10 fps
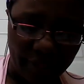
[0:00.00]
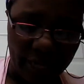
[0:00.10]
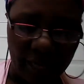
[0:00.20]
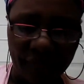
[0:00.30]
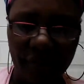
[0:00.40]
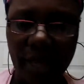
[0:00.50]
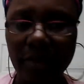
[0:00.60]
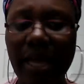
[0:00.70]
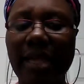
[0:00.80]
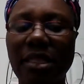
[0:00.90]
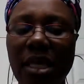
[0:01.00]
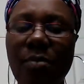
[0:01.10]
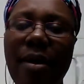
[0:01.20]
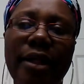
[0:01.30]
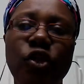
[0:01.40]
like nothing else i
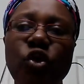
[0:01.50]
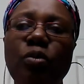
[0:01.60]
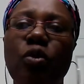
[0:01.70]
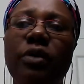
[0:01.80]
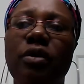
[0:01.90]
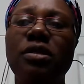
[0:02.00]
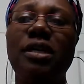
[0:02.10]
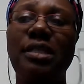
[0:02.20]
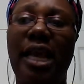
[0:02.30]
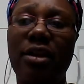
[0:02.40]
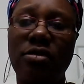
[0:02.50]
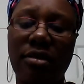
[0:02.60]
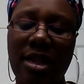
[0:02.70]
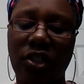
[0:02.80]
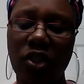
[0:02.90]
did buy two more of those containers
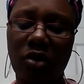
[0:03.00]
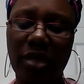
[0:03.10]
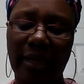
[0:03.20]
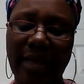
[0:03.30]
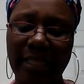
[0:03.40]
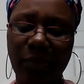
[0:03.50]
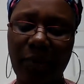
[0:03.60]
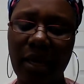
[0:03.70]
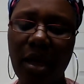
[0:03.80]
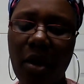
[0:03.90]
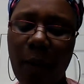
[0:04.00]
that i showed y'all last week